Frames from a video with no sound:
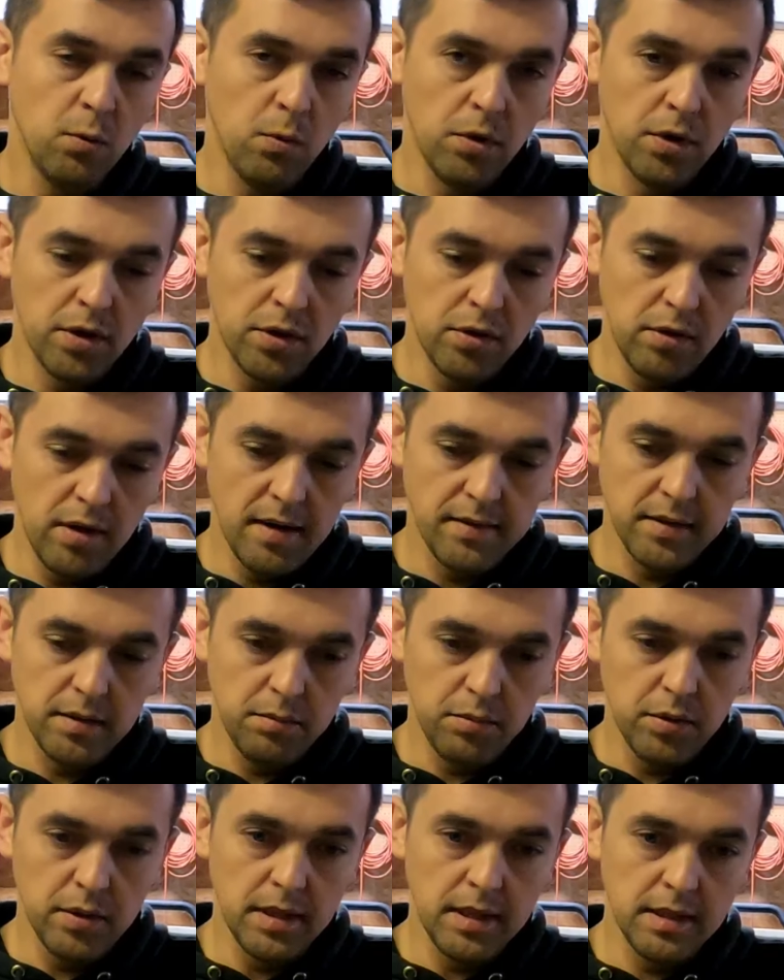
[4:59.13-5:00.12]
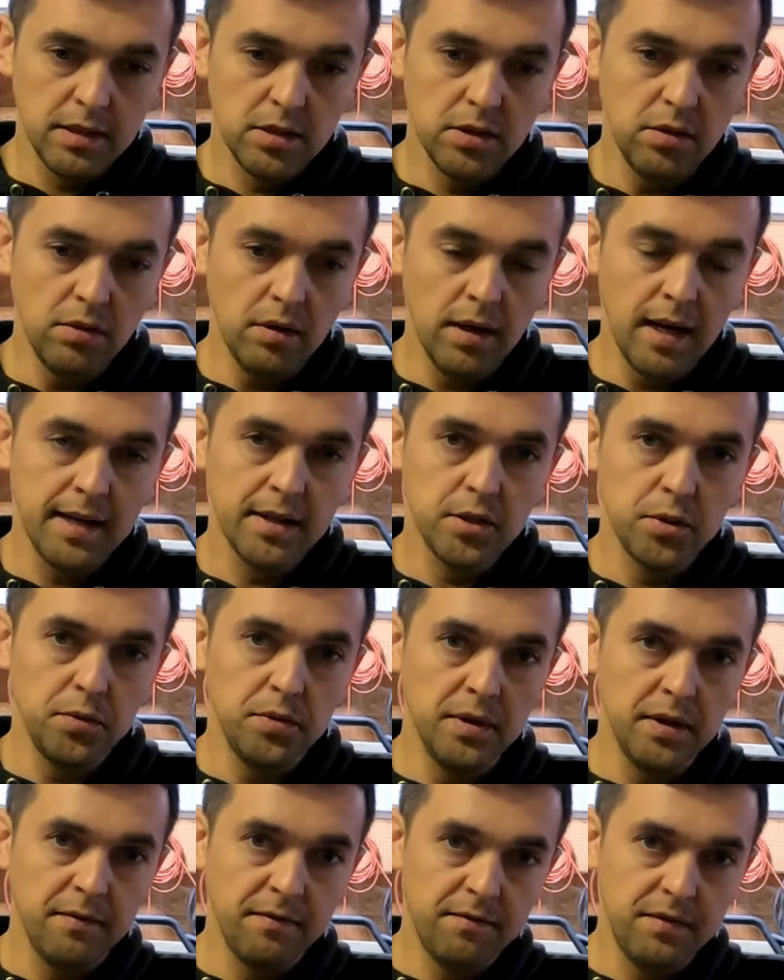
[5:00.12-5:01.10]
work you have to put into the
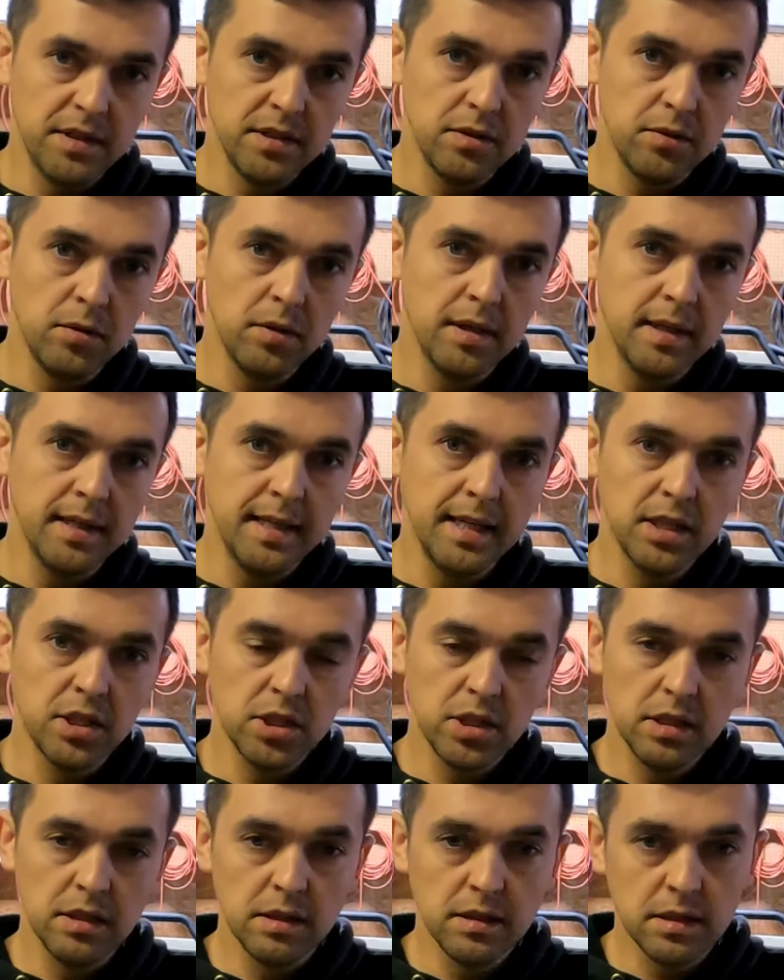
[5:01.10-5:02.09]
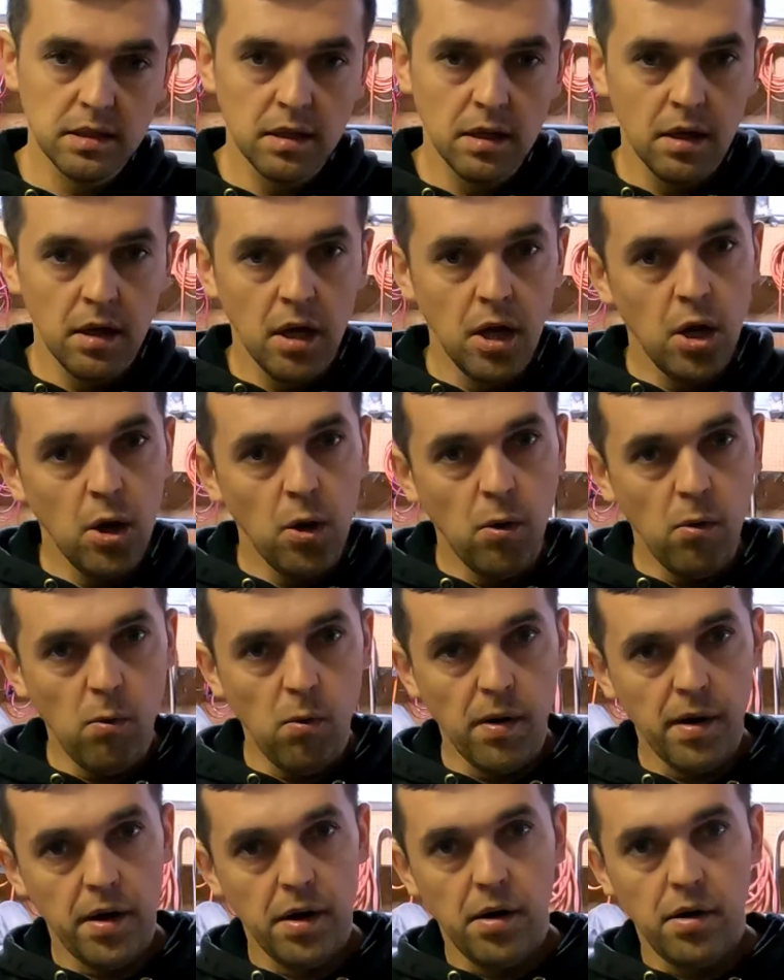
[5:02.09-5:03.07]
physical connections
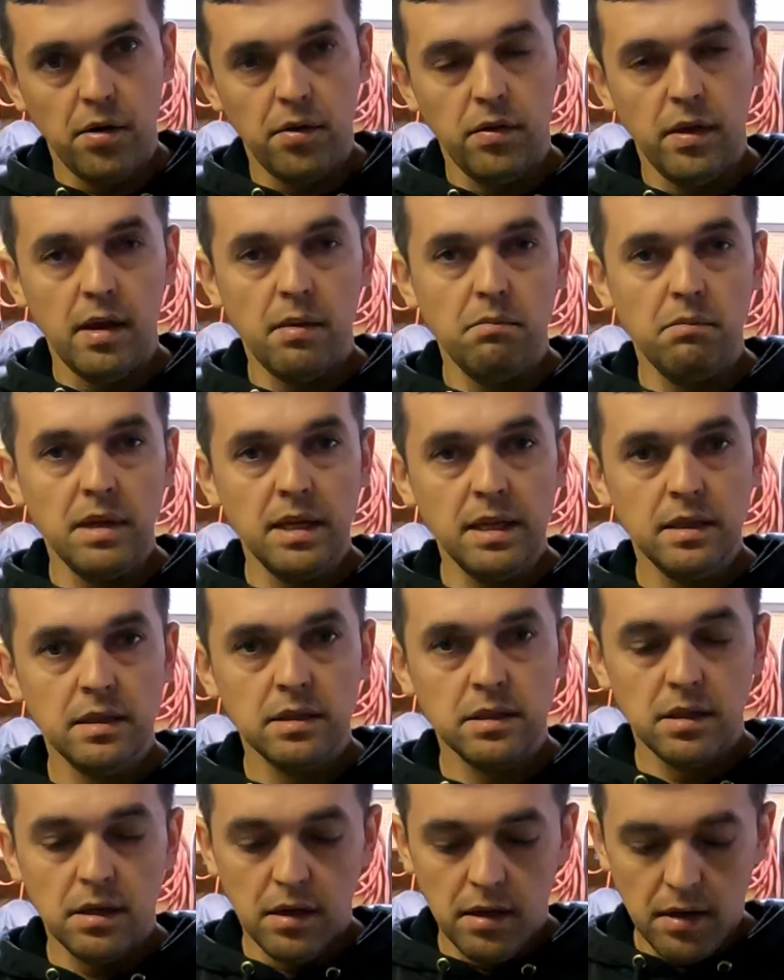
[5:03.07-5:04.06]
where they meet,